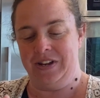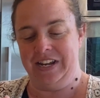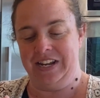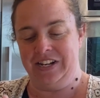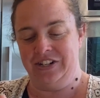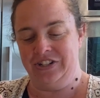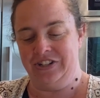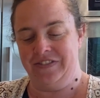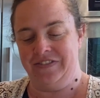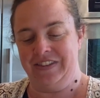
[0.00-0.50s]

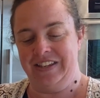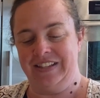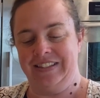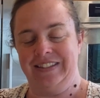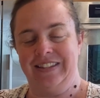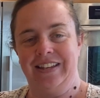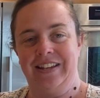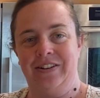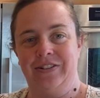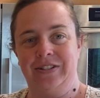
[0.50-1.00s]
Each of these
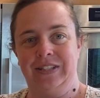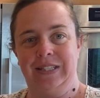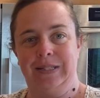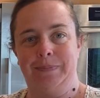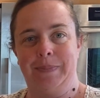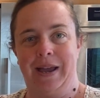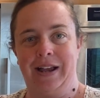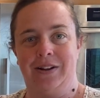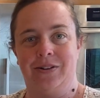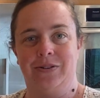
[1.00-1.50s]
little
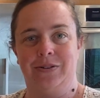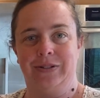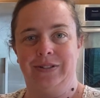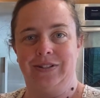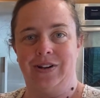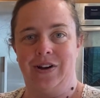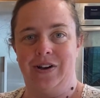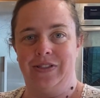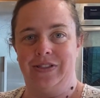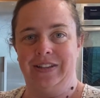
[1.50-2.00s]
speckles
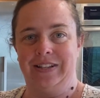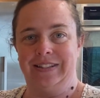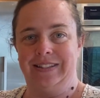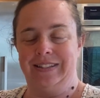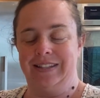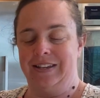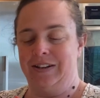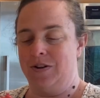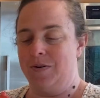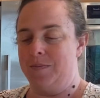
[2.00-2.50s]
on this
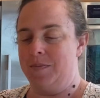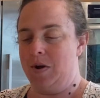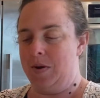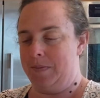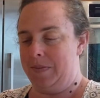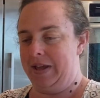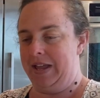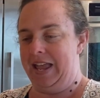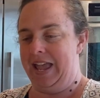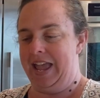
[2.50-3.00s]
little
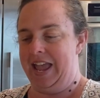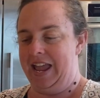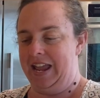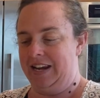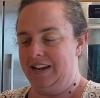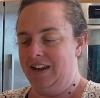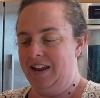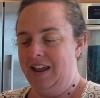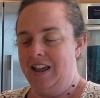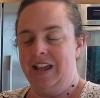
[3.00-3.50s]
mama
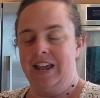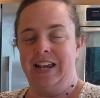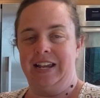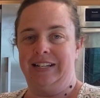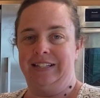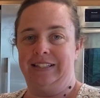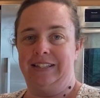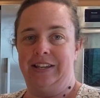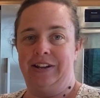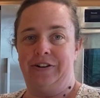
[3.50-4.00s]
hen
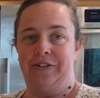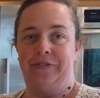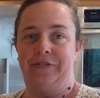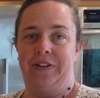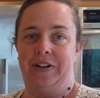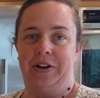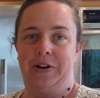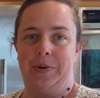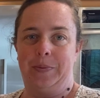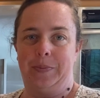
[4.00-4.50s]
is their
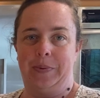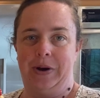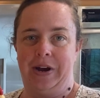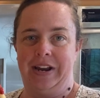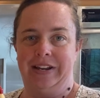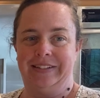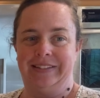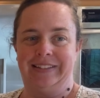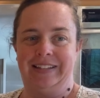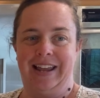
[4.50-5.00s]

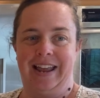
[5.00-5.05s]
fingerprints.